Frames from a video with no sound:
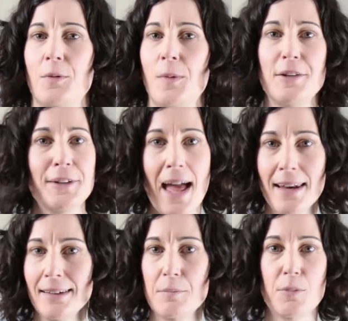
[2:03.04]
When you're
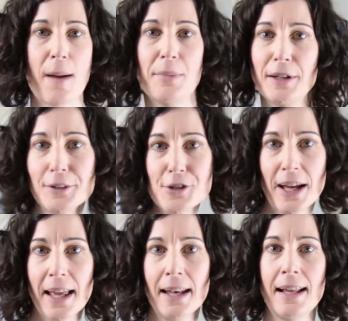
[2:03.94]
getting and prepping your
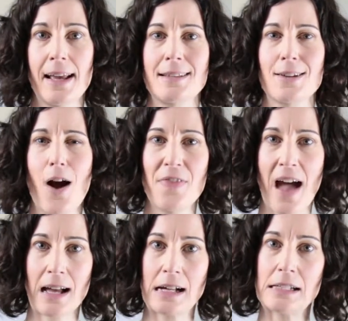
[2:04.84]
chicken, it's got
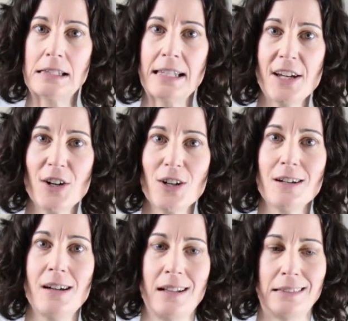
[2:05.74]
that
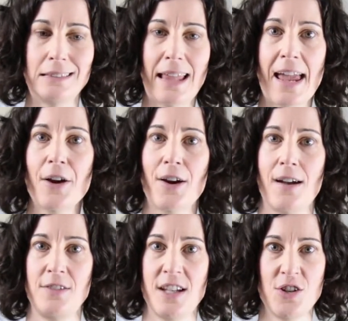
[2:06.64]
clear layer
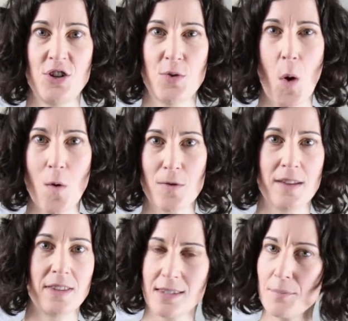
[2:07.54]
of tissue over
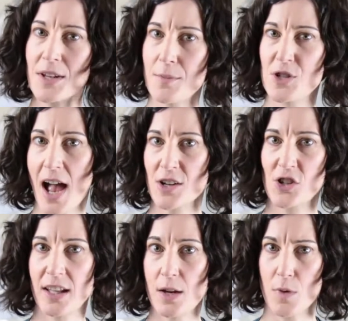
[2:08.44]
it that sometimes you
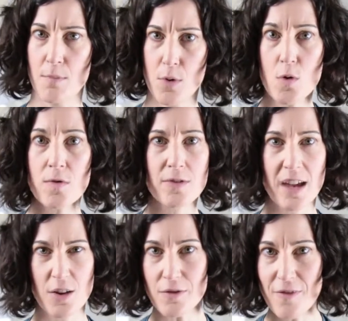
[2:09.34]
actually remove or
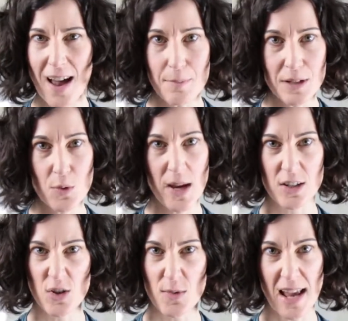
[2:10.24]
that you'll find
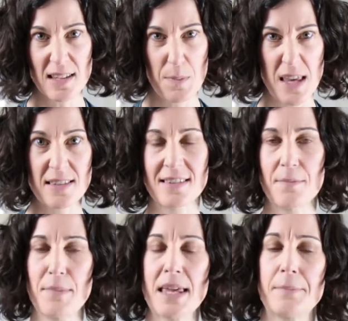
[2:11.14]
between two nice pieces
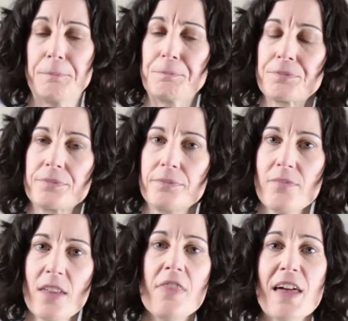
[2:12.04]
of meat.
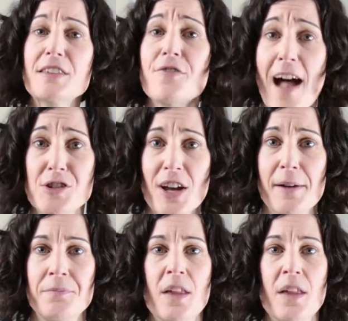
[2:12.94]
That's fascia.